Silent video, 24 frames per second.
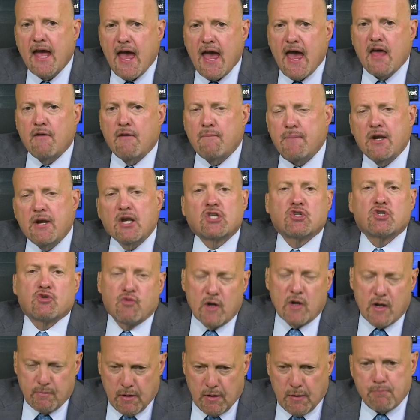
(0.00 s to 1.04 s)
and have been
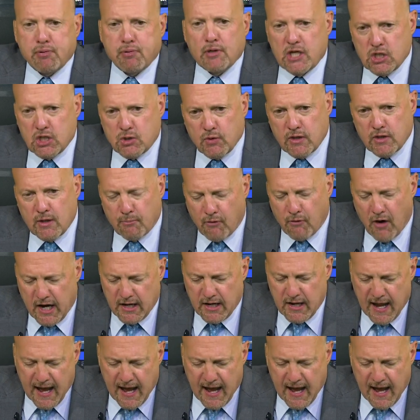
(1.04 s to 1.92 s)
extremely pleased with them right